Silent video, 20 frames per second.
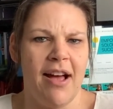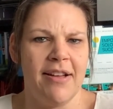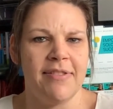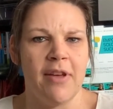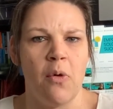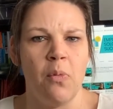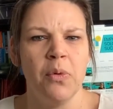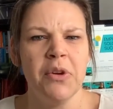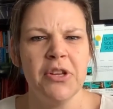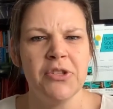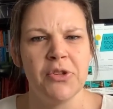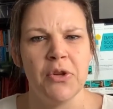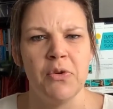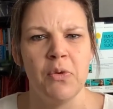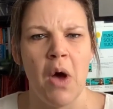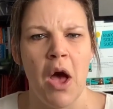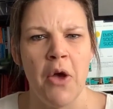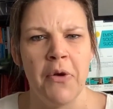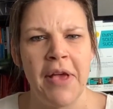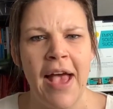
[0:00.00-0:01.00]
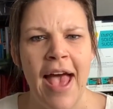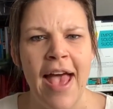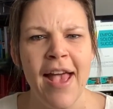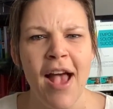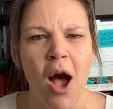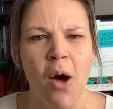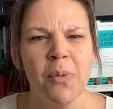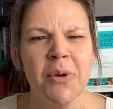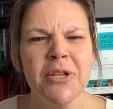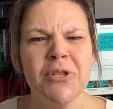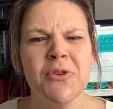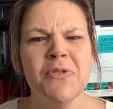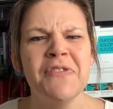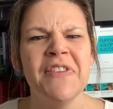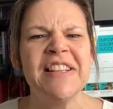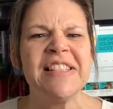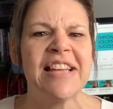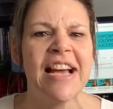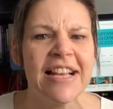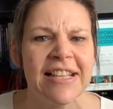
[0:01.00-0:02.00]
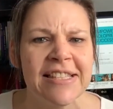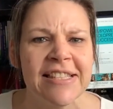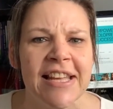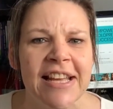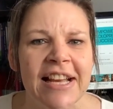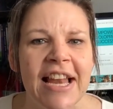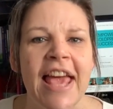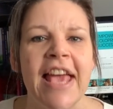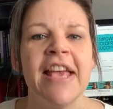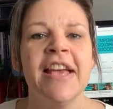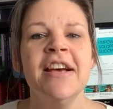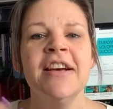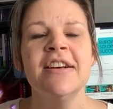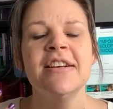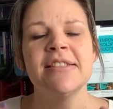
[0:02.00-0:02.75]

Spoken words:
I don't want to do okay, I want to do fantastically.